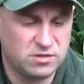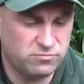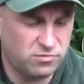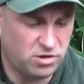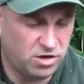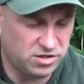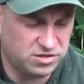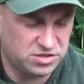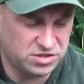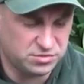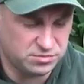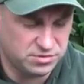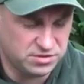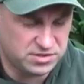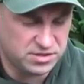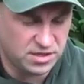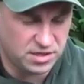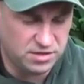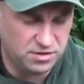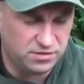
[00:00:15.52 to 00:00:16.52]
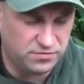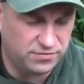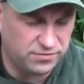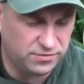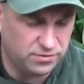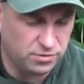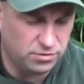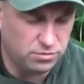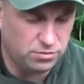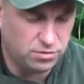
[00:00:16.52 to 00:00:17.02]
Right, I just want to take you
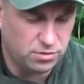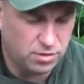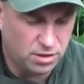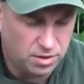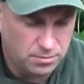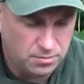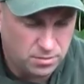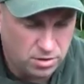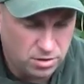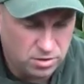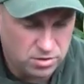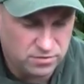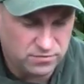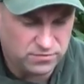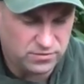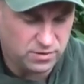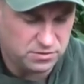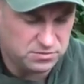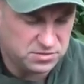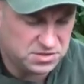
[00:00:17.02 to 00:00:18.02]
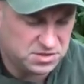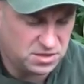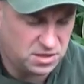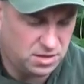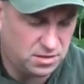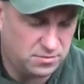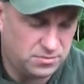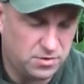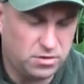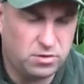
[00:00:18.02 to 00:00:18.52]
through a marker float
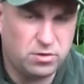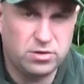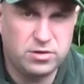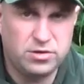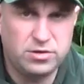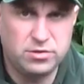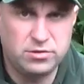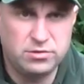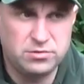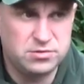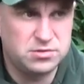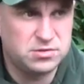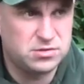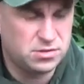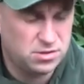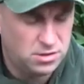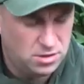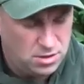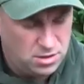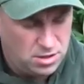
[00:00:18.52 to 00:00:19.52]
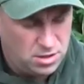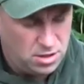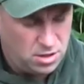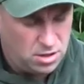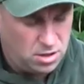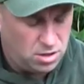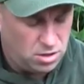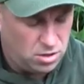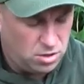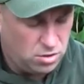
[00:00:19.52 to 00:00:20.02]
setup that I use
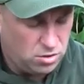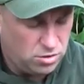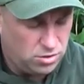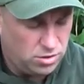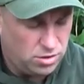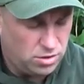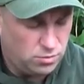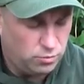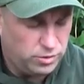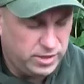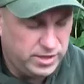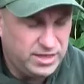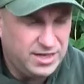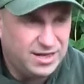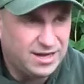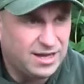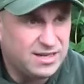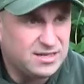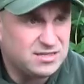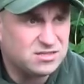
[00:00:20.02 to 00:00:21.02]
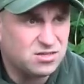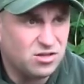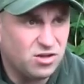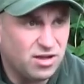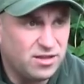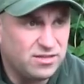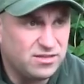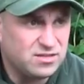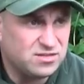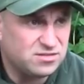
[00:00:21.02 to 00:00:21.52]
on weedy lakes
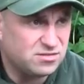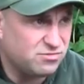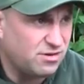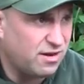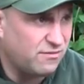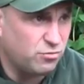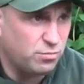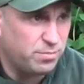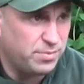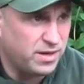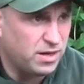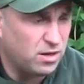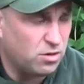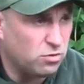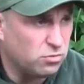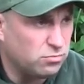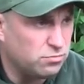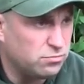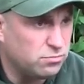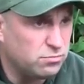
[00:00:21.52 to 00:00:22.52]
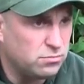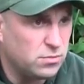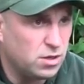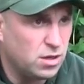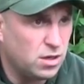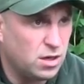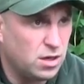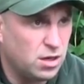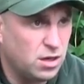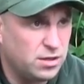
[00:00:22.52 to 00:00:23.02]
like this gravel pit on
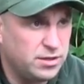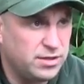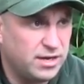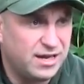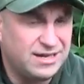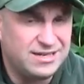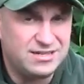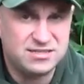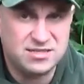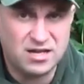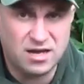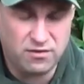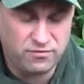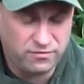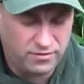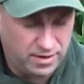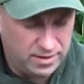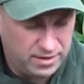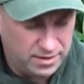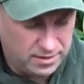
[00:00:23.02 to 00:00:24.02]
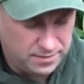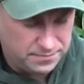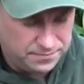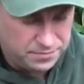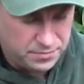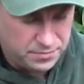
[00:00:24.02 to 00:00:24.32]
Yateley South Lake.